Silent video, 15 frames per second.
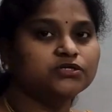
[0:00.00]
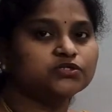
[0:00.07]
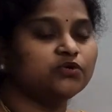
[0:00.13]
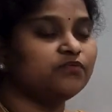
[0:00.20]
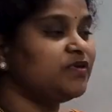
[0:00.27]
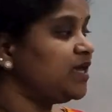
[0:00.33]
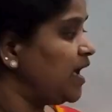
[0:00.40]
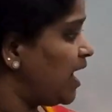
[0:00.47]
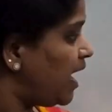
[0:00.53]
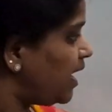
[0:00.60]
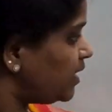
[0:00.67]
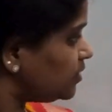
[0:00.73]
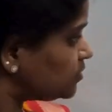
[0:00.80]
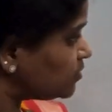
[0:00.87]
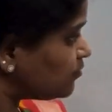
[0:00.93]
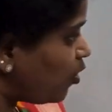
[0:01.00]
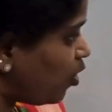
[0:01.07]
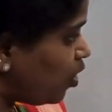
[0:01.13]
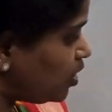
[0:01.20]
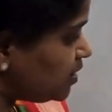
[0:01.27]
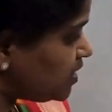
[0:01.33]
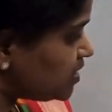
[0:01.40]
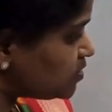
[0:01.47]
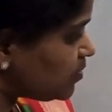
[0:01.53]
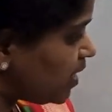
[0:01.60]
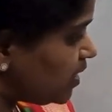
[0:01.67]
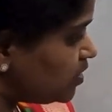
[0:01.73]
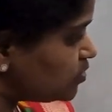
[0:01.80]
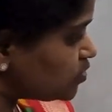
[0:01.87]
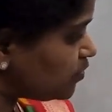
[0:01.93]
So we add all these
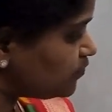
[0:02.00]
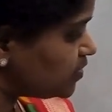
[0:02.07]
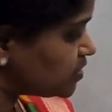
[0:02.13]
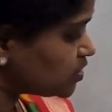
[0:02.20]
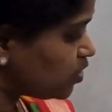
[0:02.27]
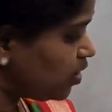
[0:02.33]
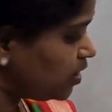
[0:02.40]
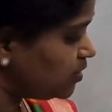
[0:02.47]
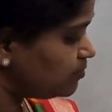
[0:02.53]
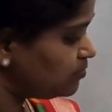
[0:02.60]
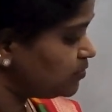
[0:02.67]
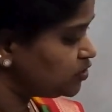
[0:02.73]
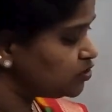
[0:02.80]
values of this column